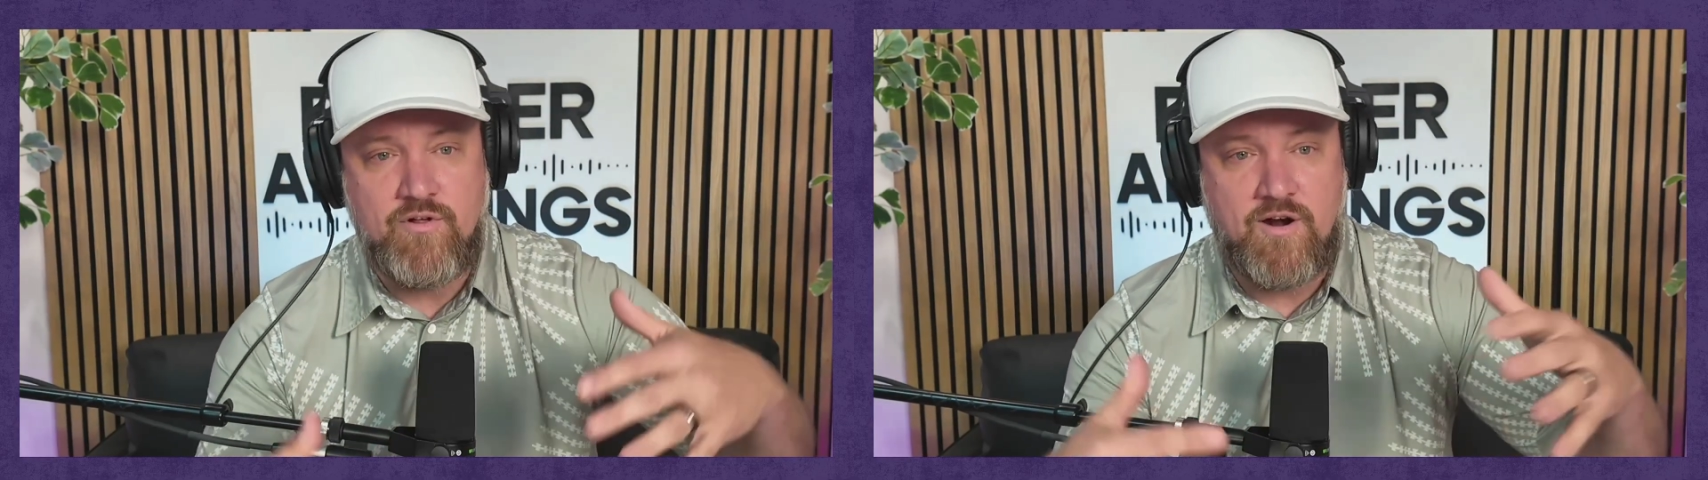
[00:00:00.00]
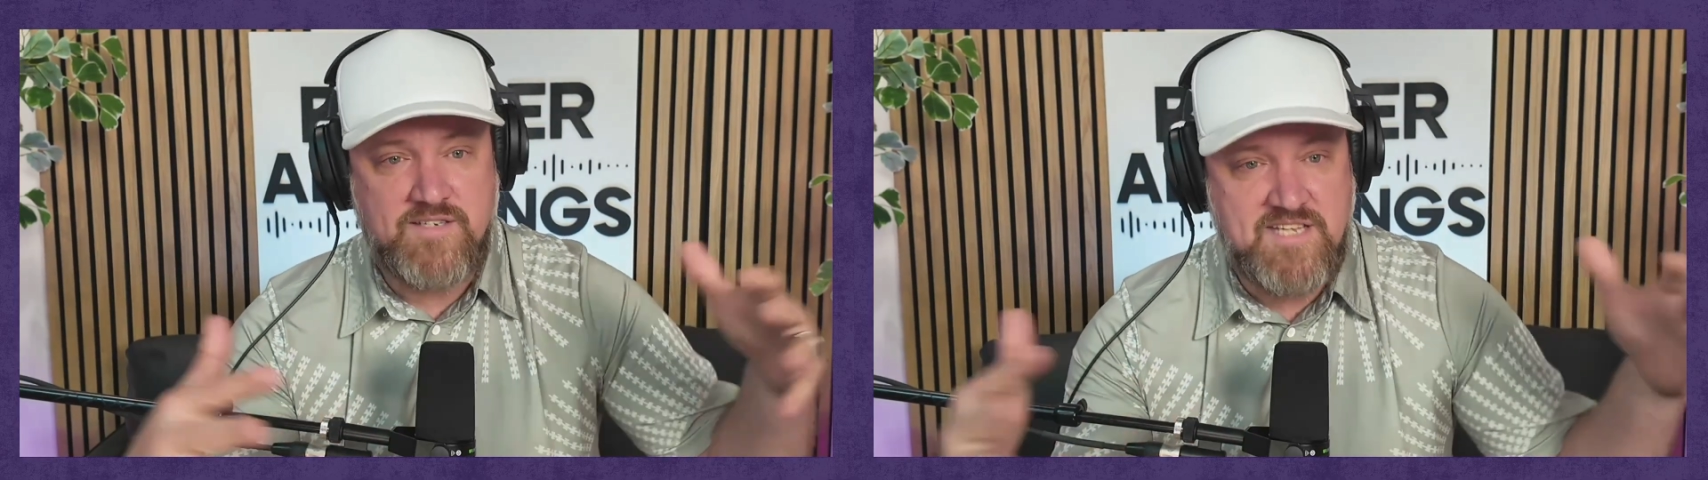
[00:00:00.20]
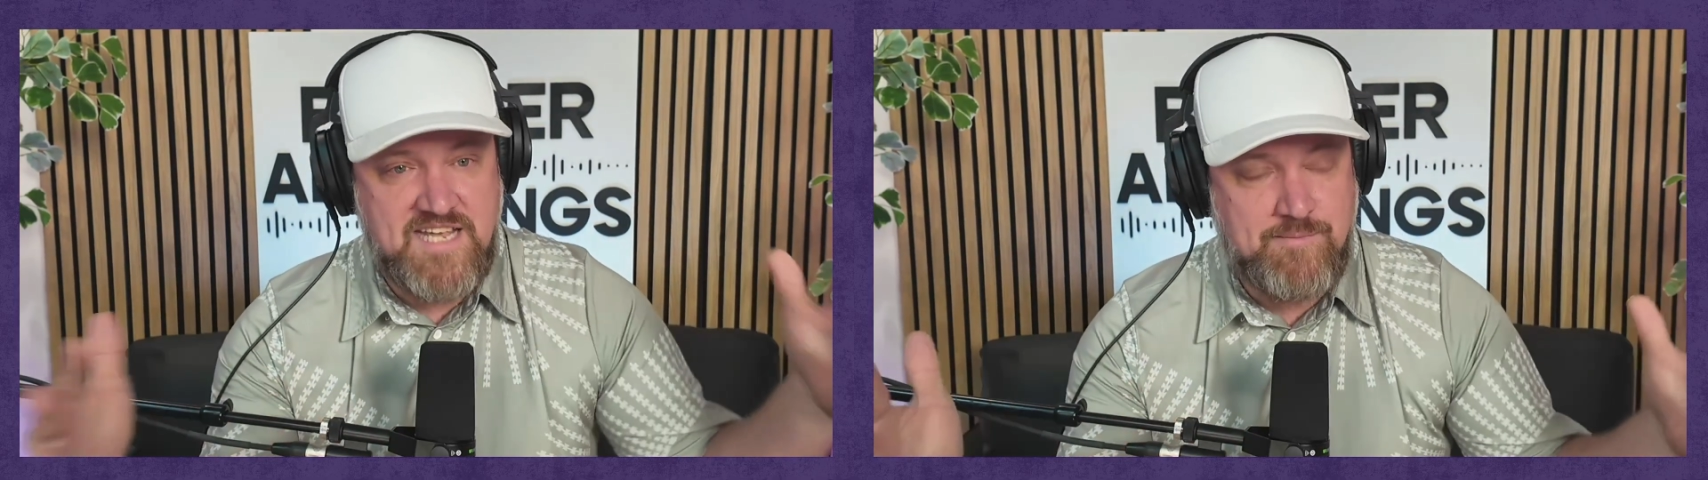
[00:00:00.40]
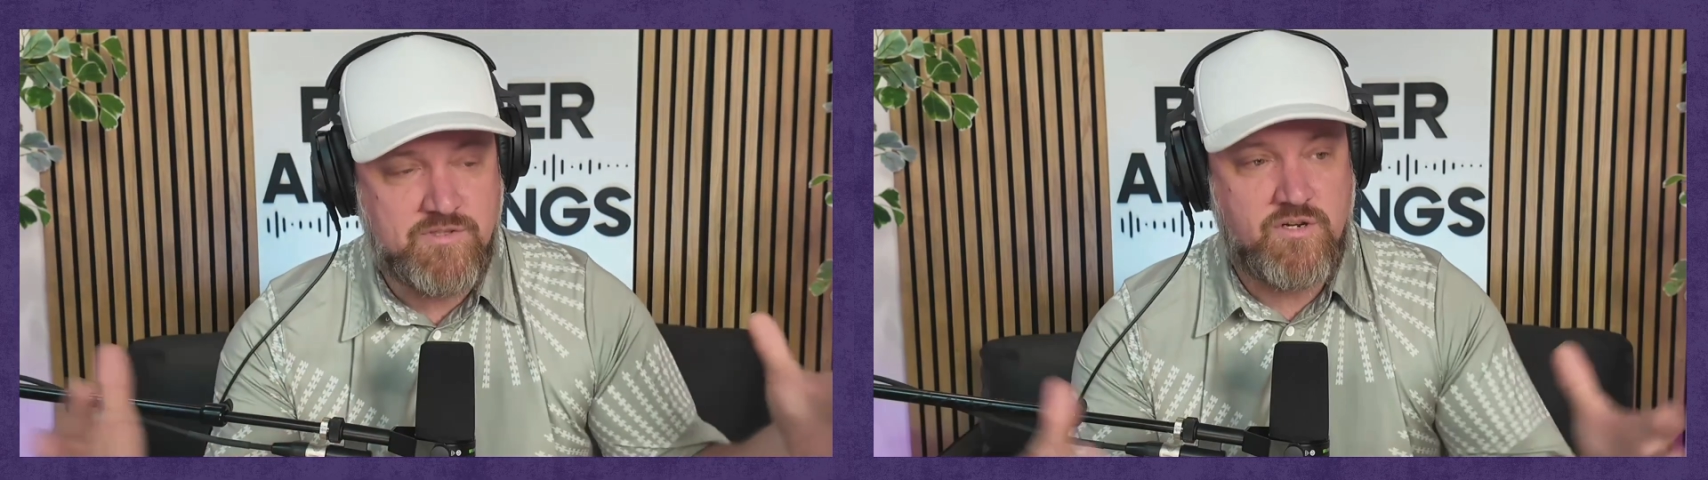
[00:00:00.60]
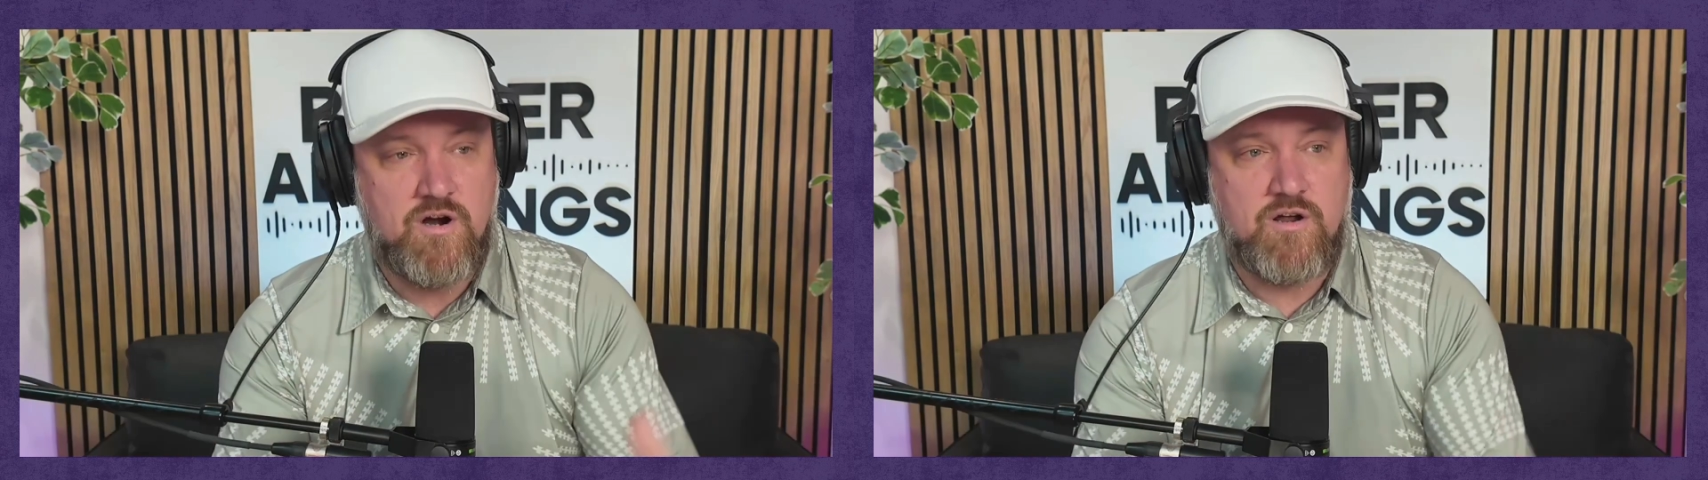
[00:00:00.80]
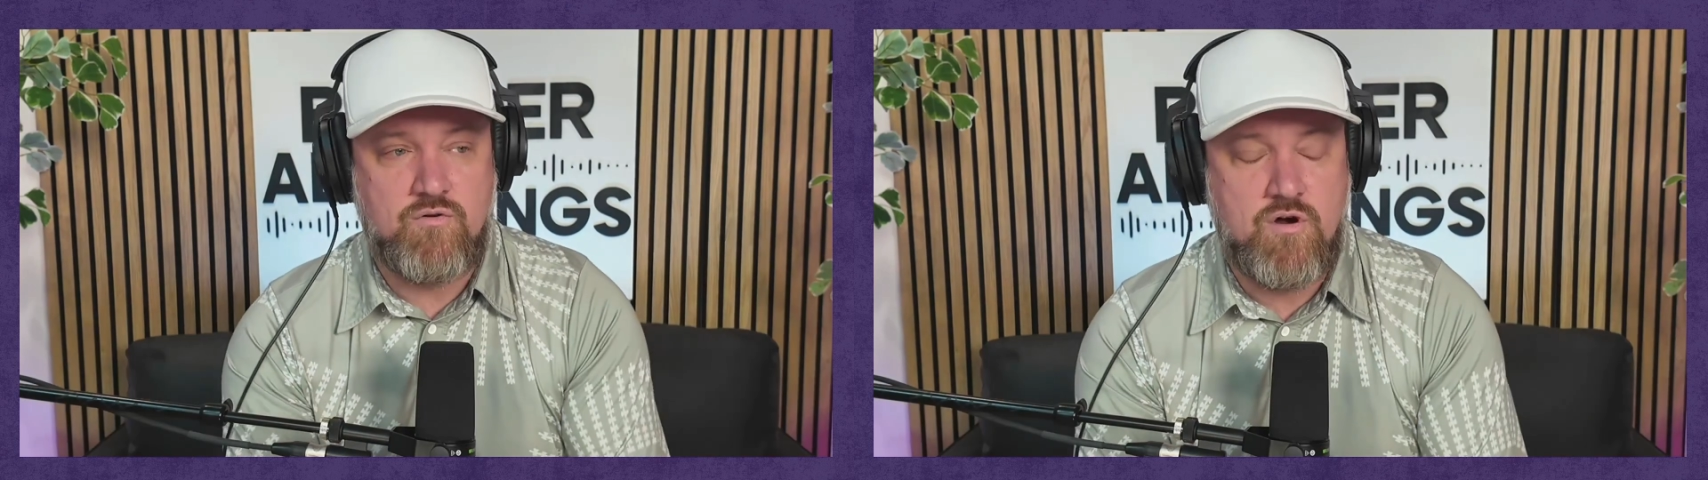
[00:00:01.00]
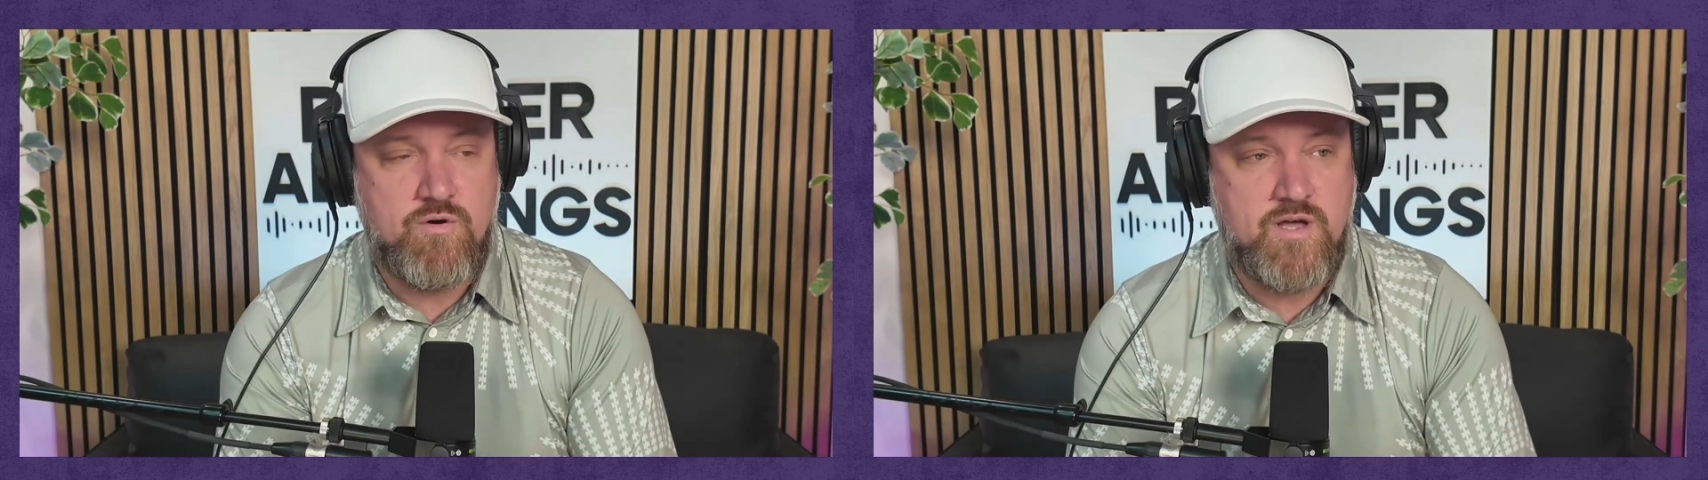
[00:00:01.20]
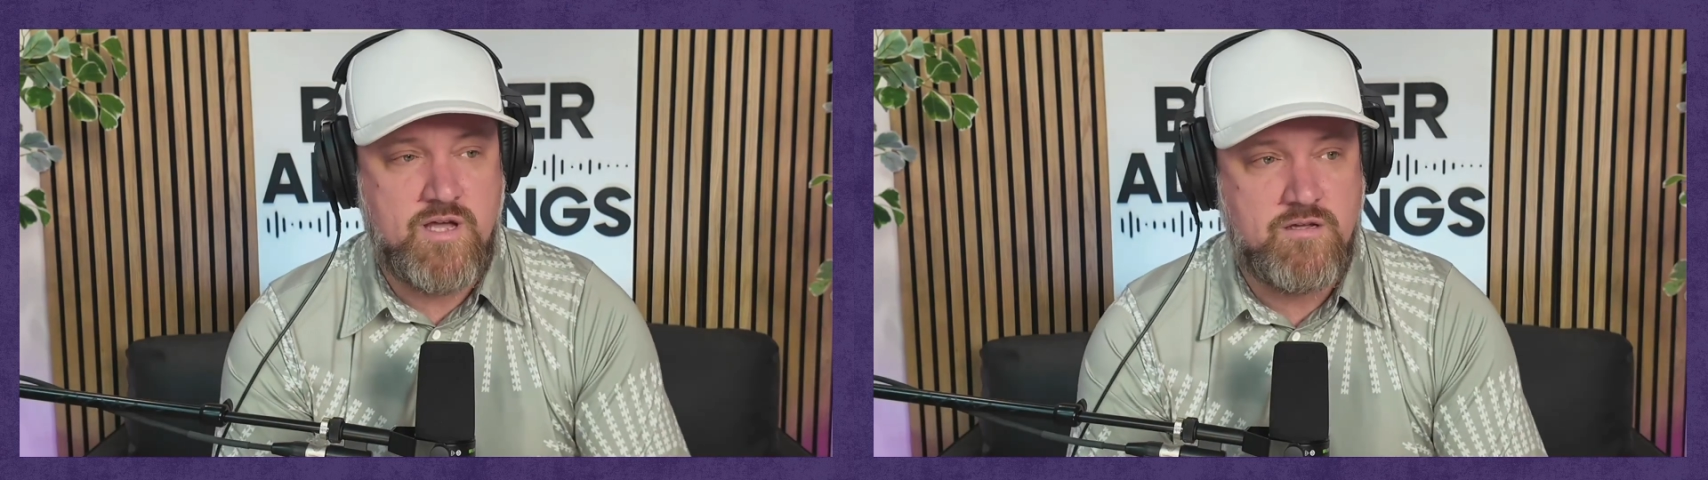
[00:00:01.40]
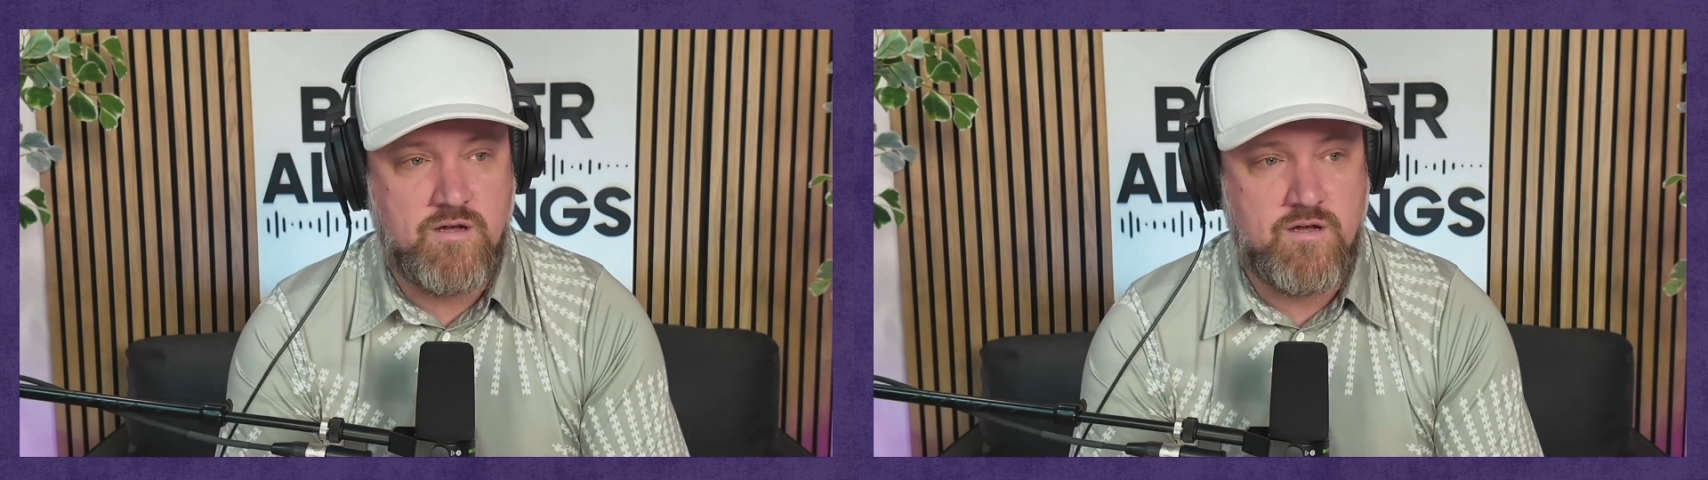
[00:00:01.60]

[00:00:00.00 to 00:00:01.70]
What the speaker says: Our team started growing,